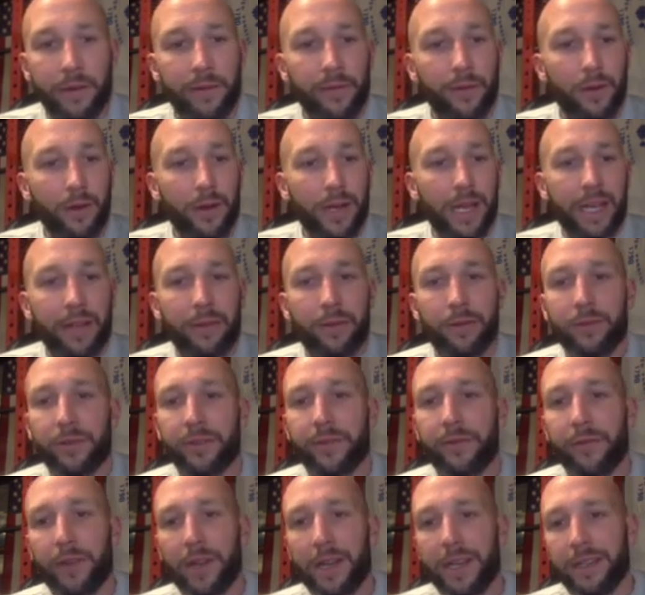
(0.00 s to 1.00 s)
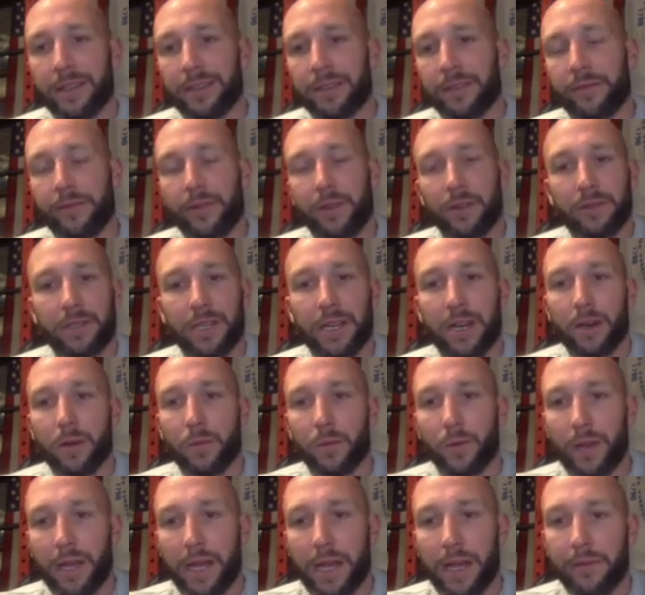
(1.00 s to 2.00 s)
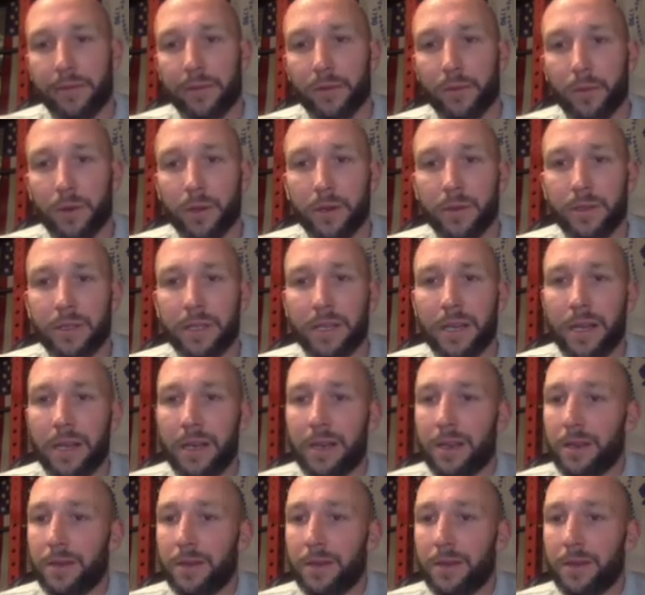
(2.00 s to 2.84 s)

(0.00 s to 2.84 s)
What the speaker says: We've all had those fights and felt terrible afterwards.